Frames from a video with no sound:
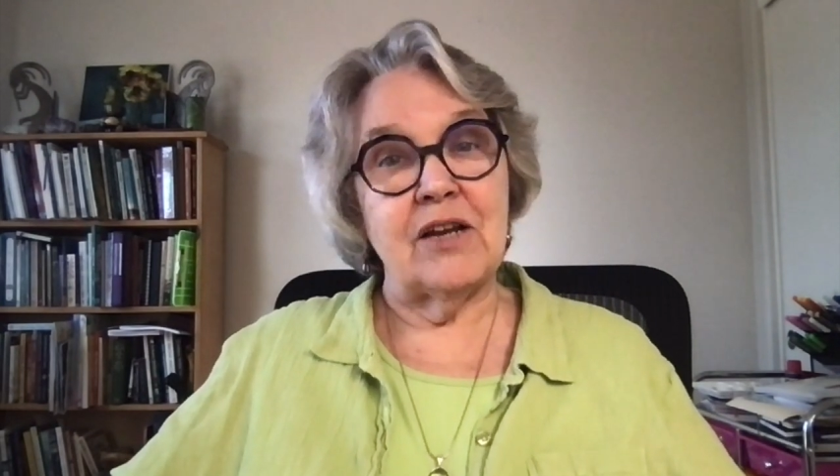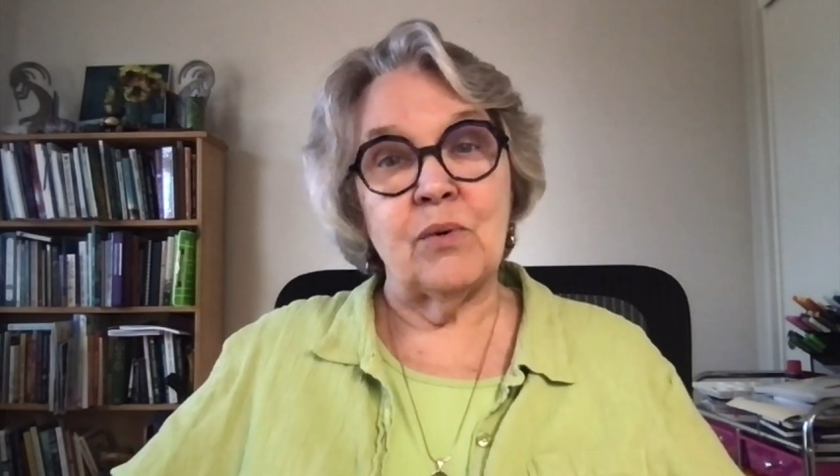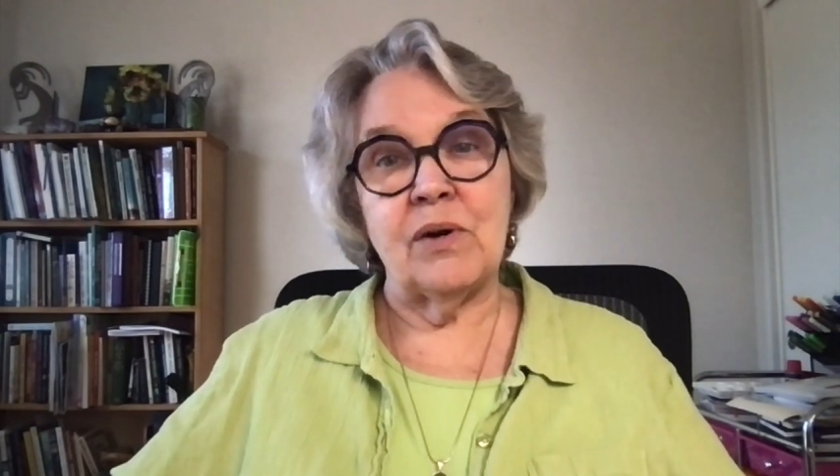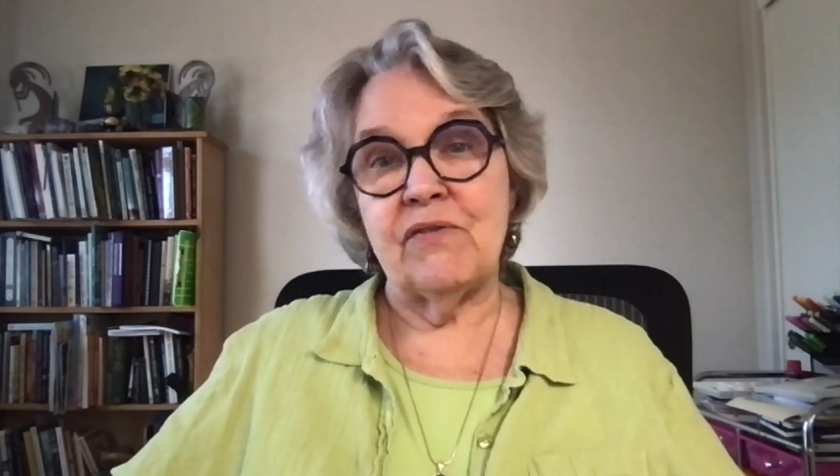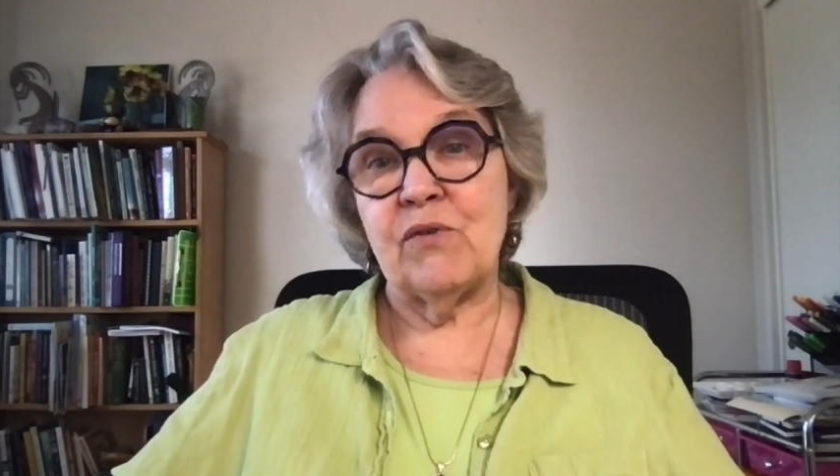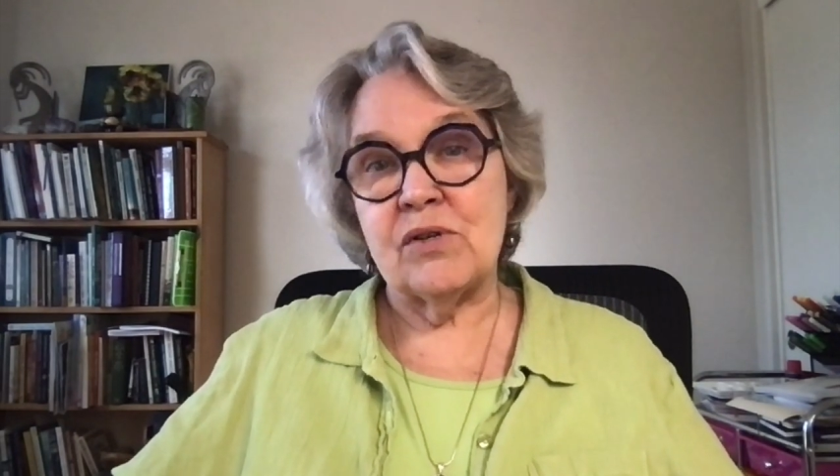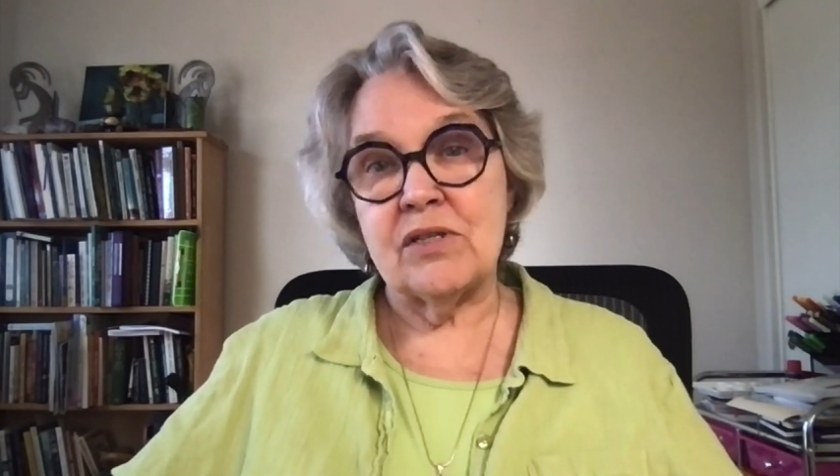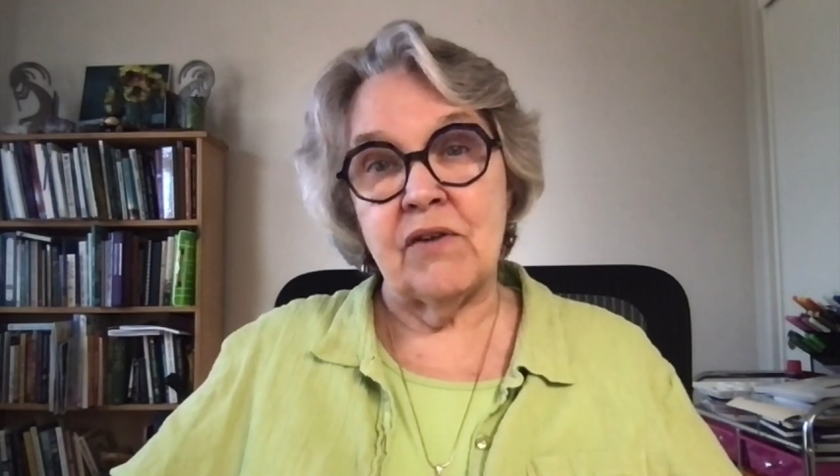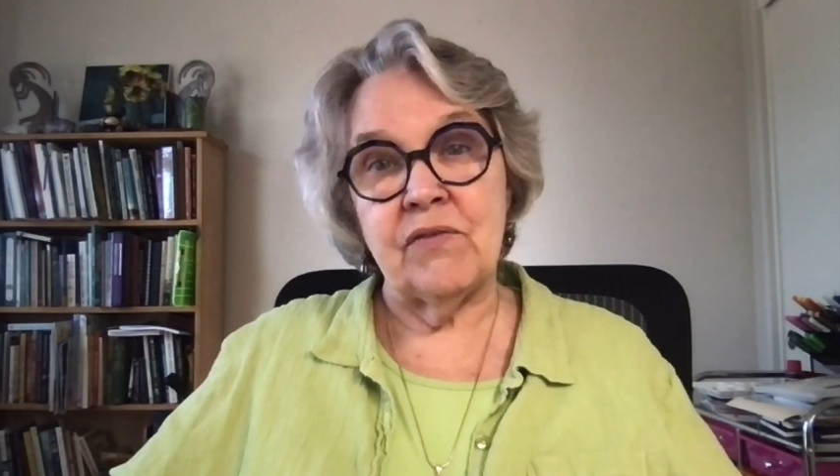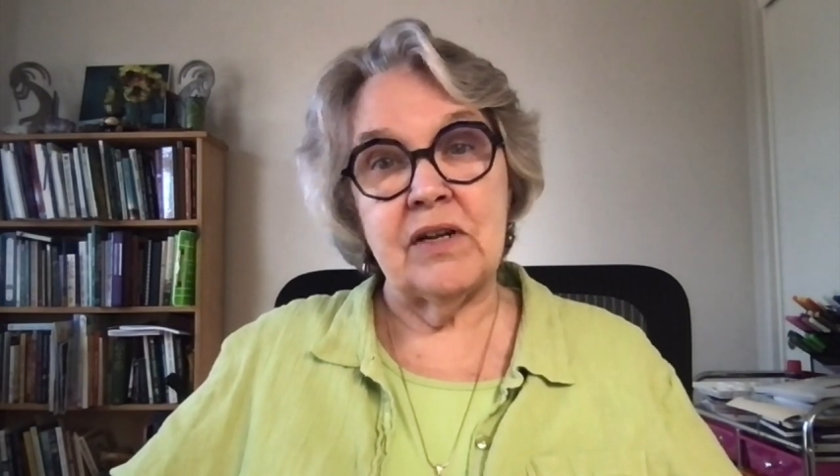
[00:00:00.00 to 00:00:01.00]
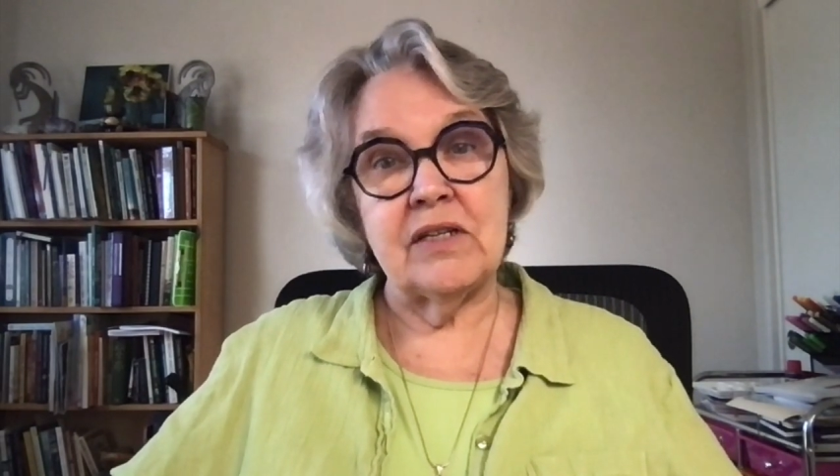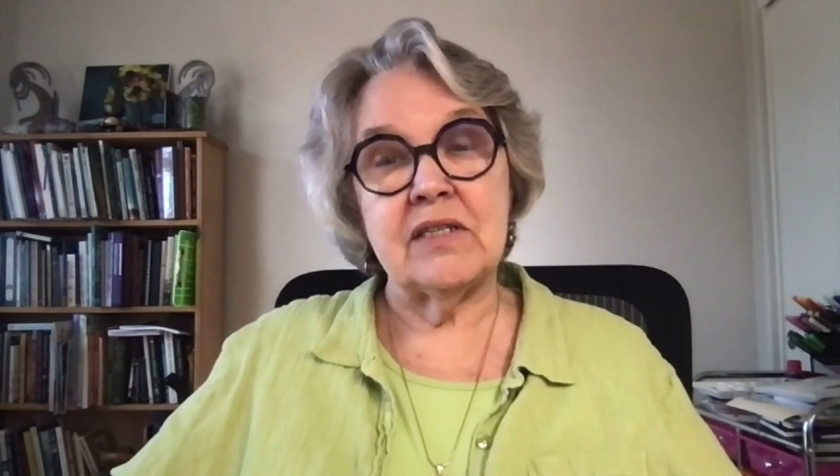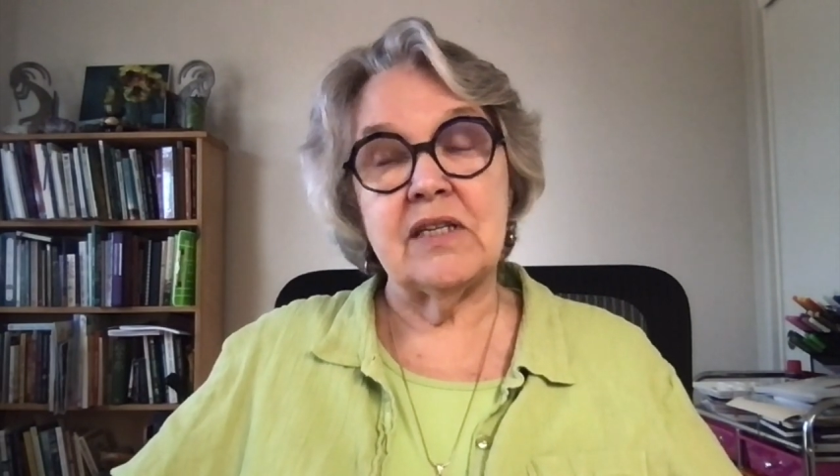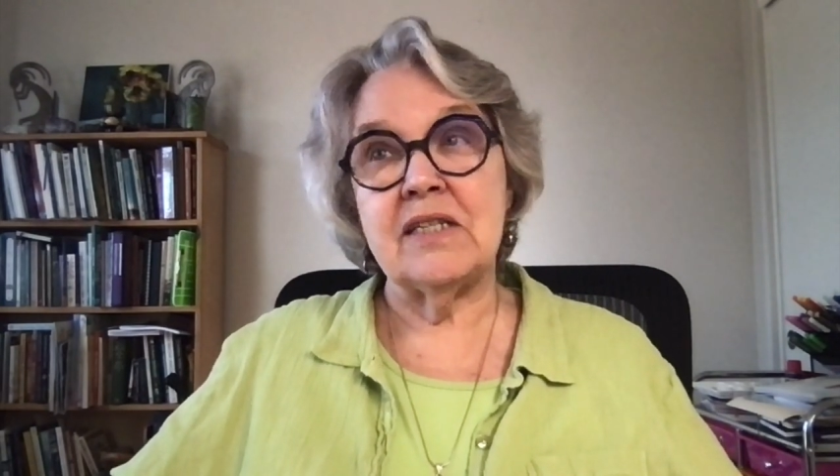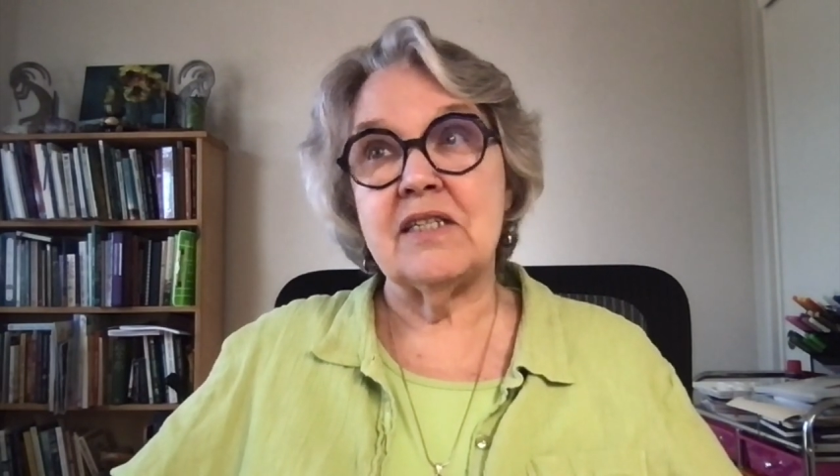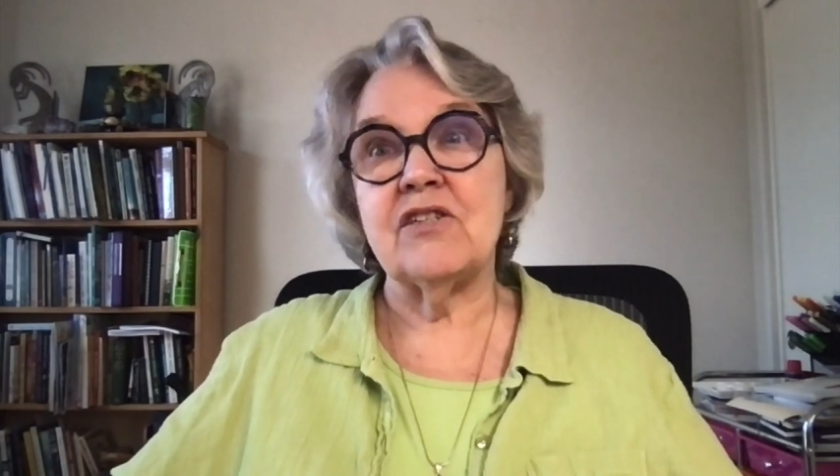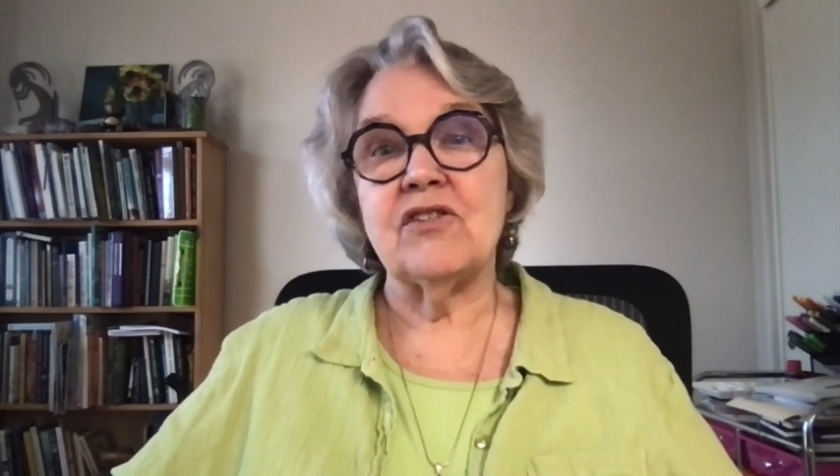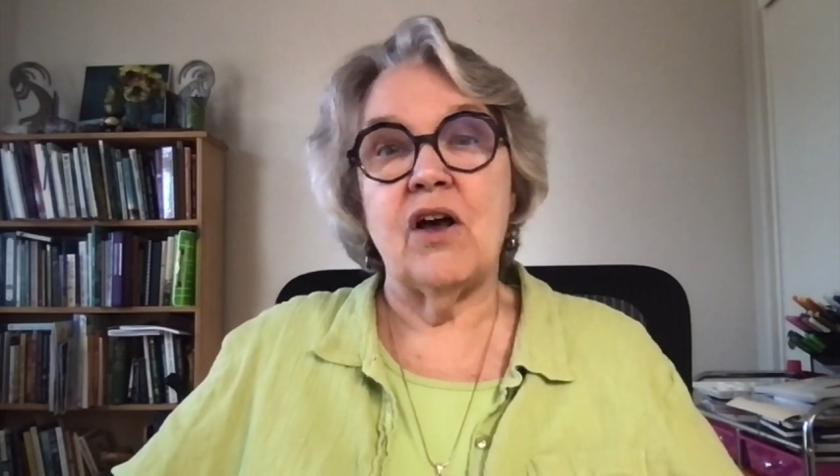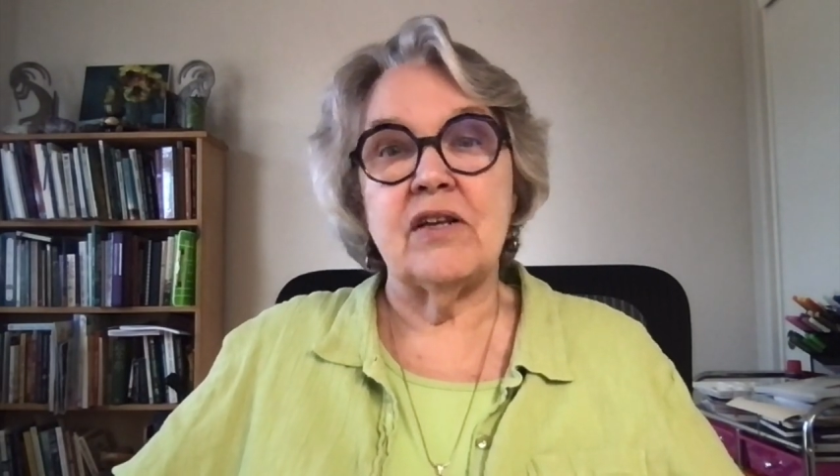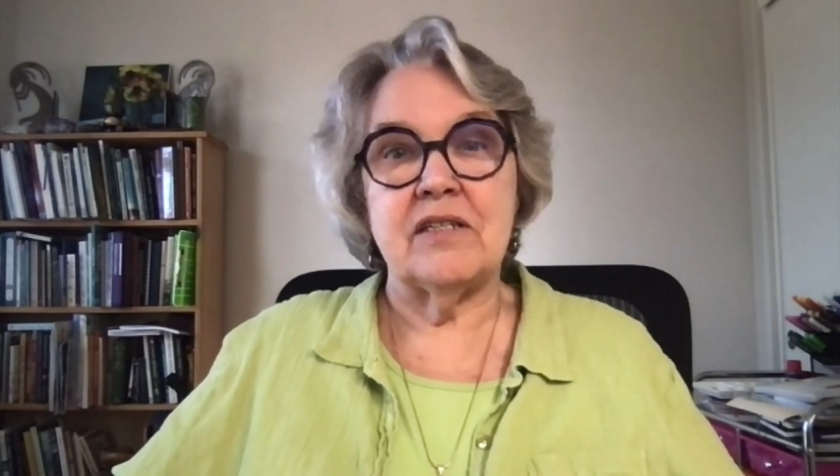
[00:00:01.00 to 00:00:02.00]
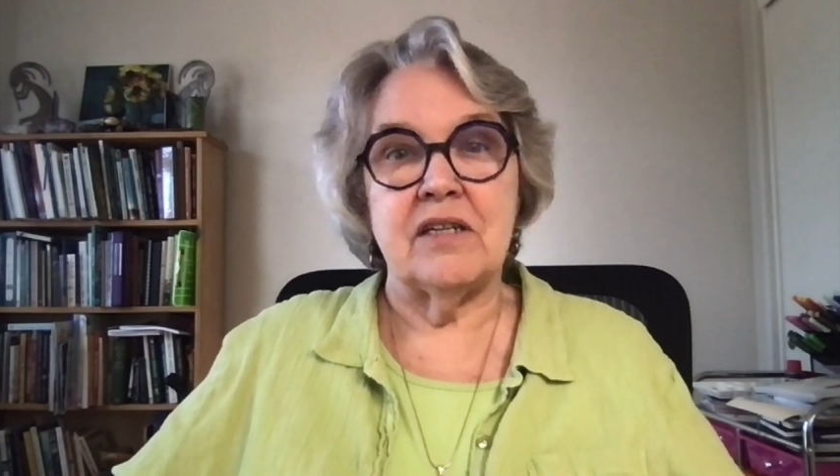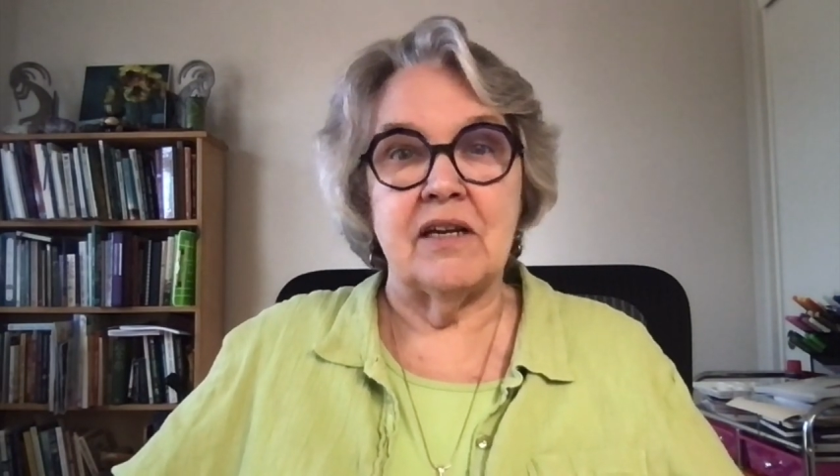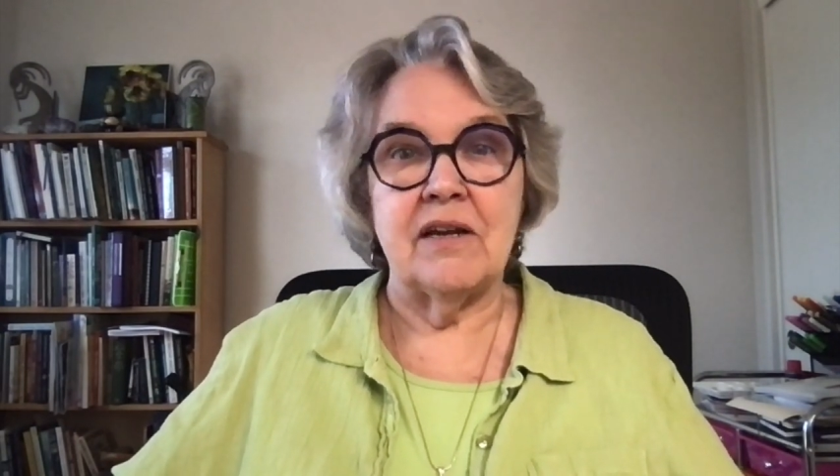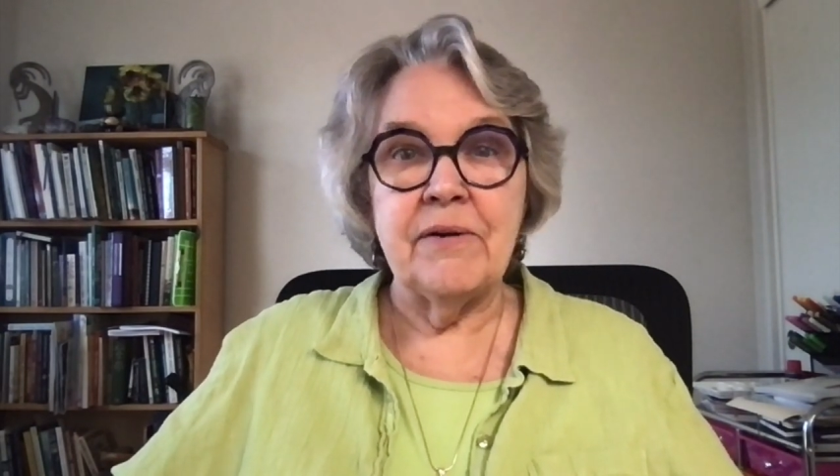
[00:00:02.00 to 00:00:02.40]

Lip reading: 24/7. It's exhausting.